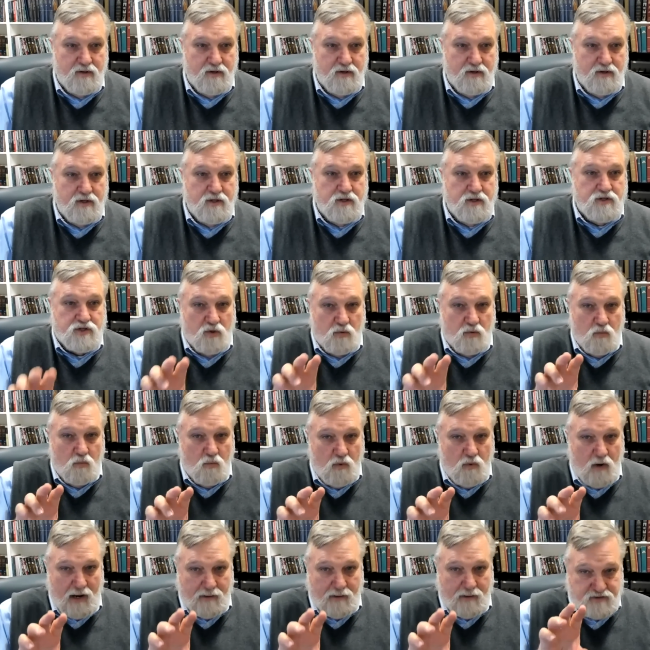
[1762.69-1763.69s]
So
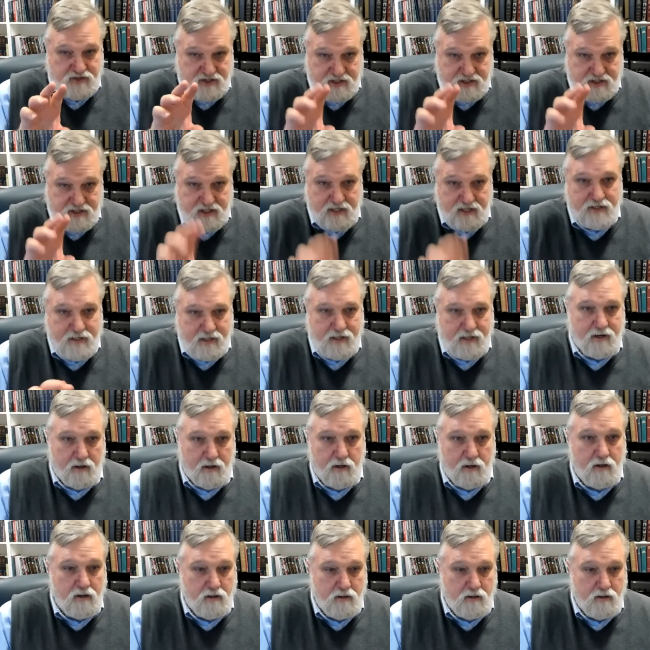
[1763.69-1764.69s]
I'm sinning
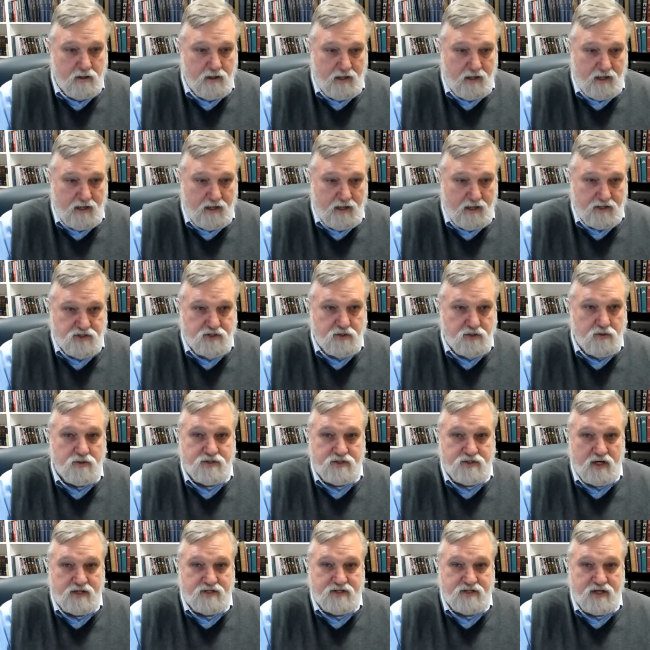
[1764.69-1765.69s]
as soon as
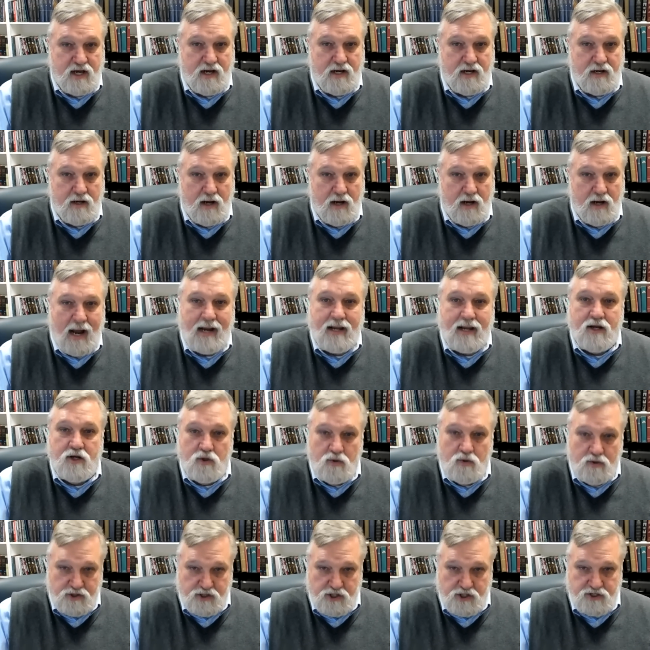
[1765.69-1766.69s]
I say, I can do
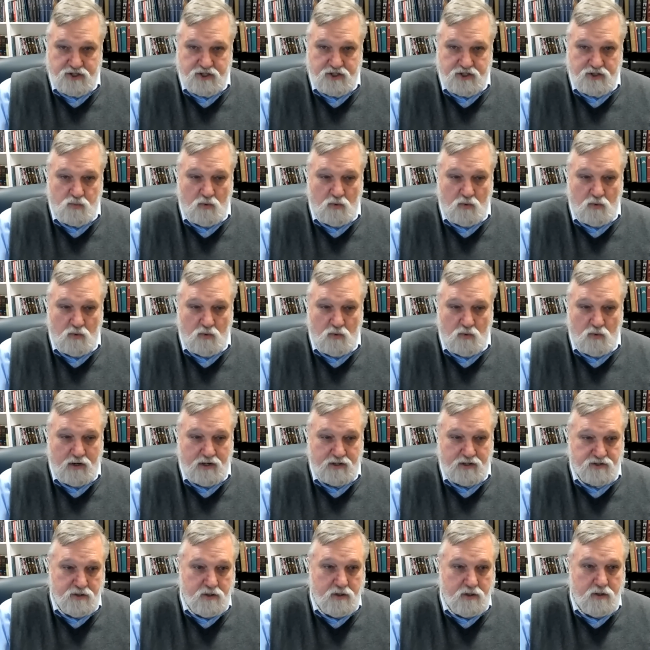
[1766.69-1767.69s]
it just this once,
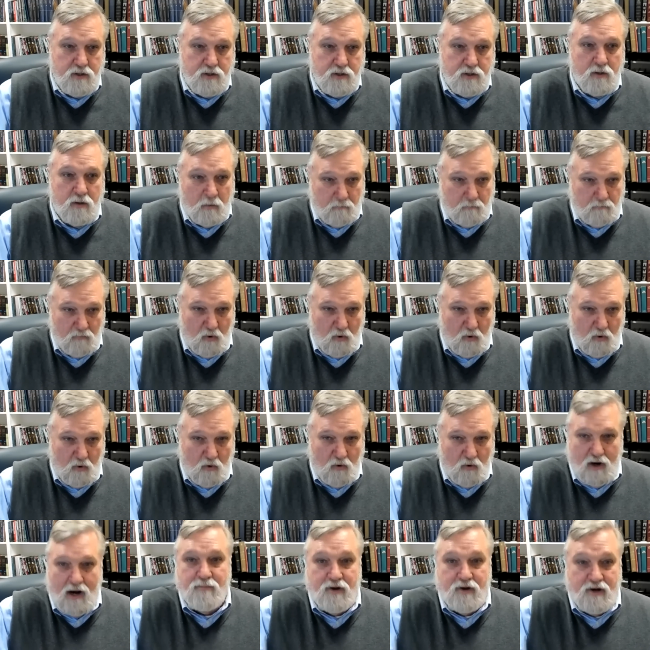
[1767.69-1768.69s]
or I'm
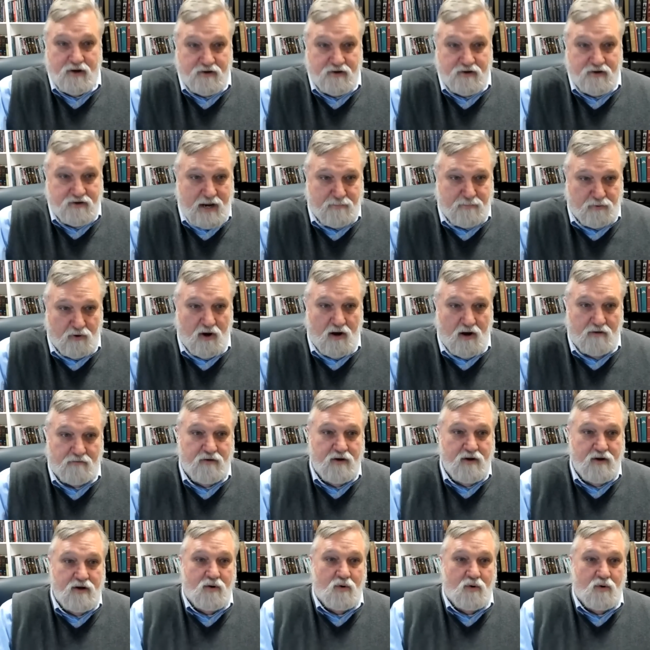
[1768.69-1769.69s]
going to taper off,
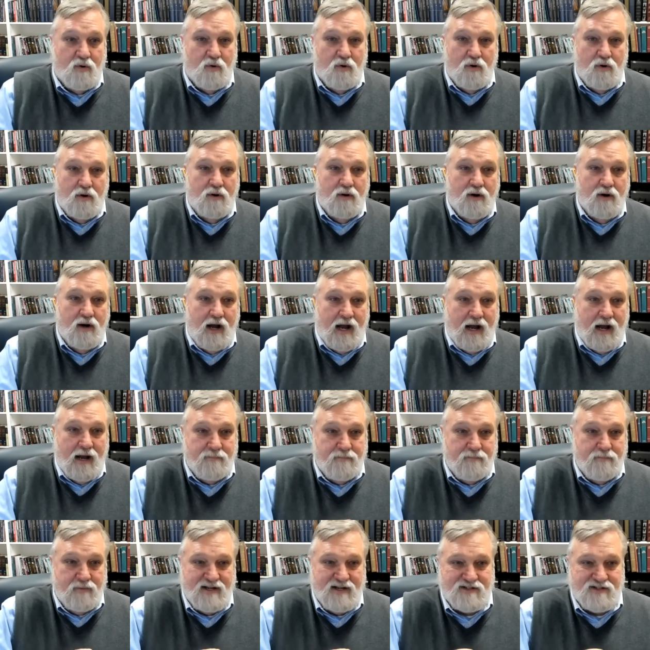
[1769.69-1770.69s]
or I'm
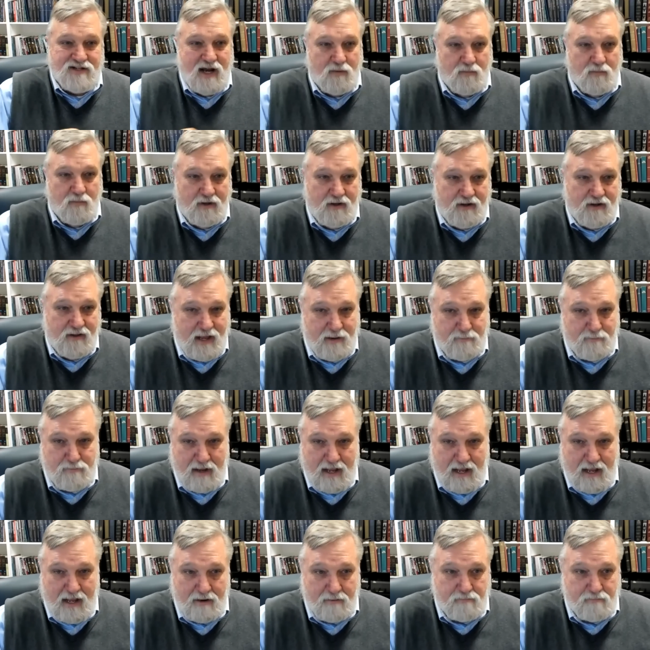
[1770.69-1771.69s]
it's not really that
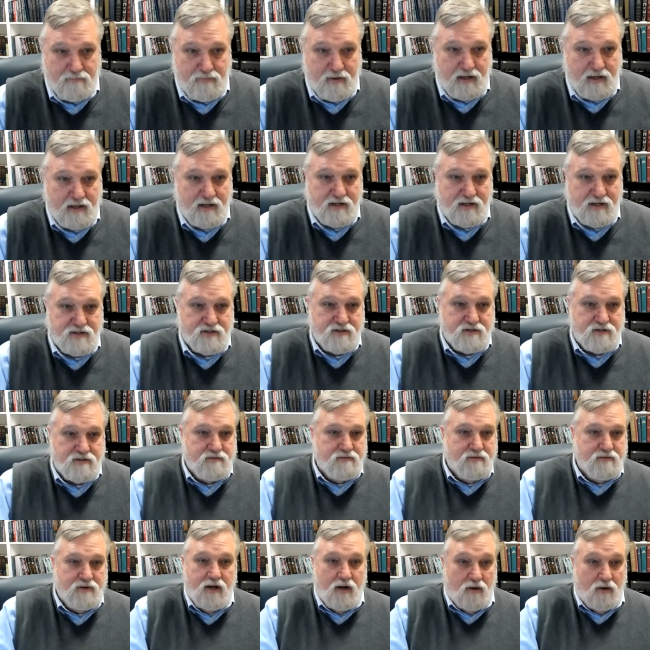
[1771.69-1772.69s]
bad because
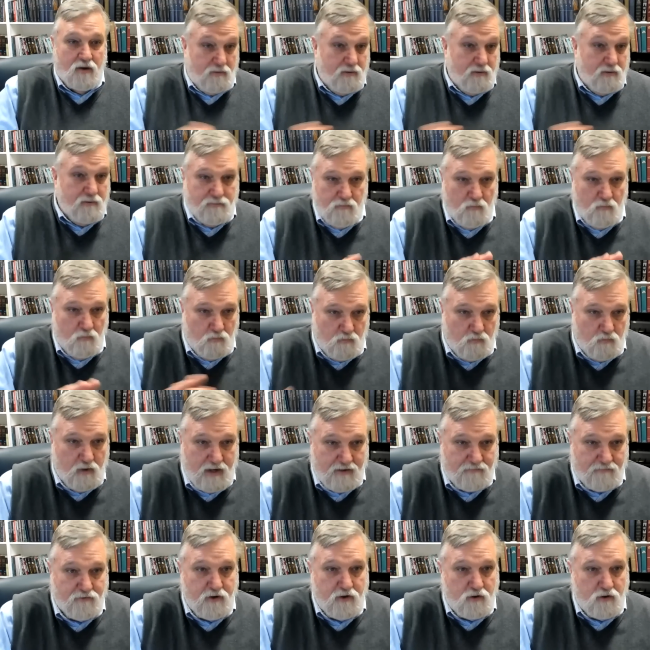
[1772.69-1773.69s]
you know,
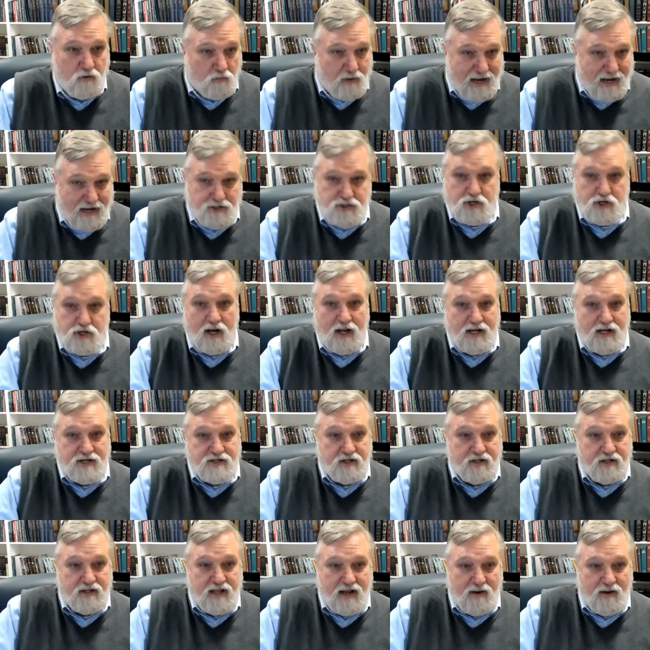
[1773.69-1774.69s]
whenever you're
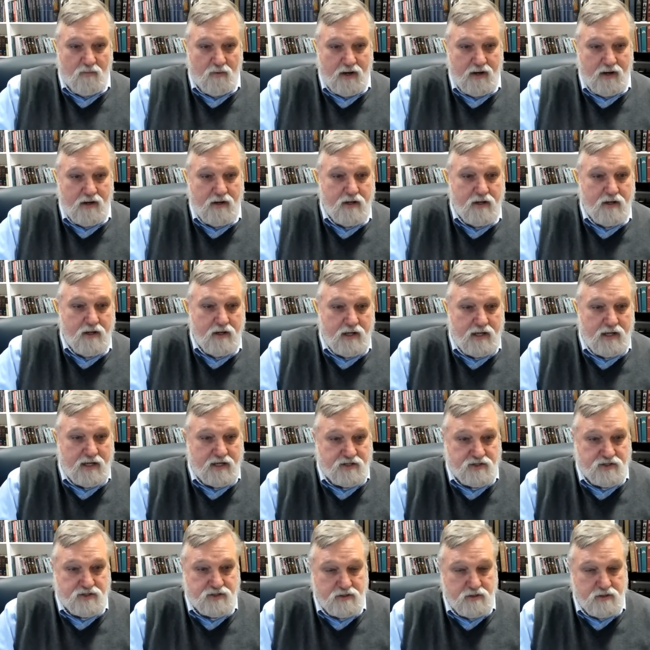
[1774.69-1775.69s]
rationalizing that way,
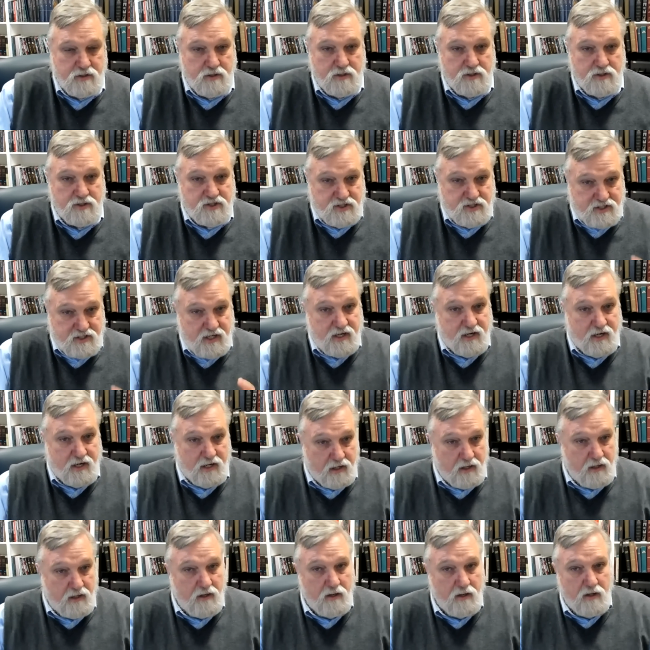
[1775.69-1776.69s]
it's
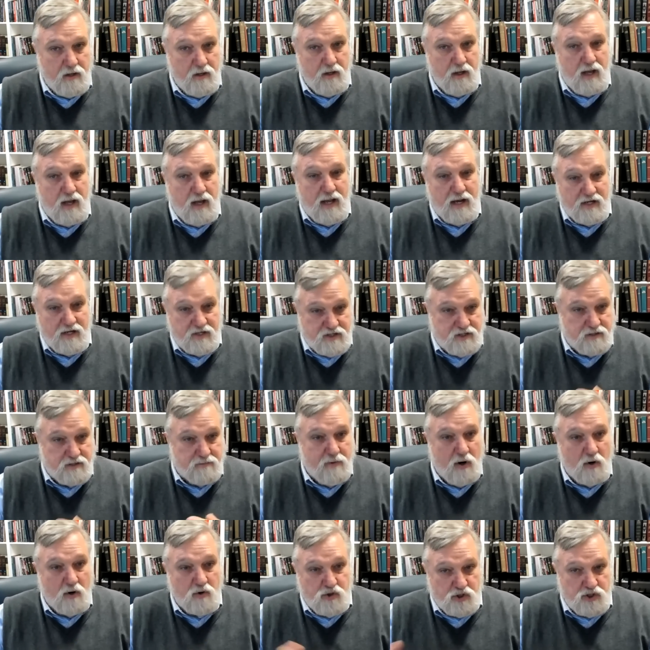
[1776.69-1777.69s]
sinning and it's the
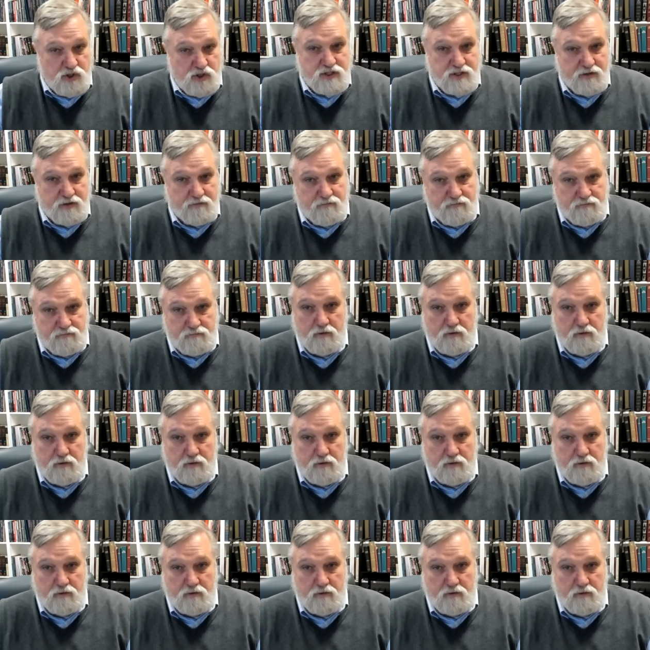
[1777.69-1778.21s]
motions of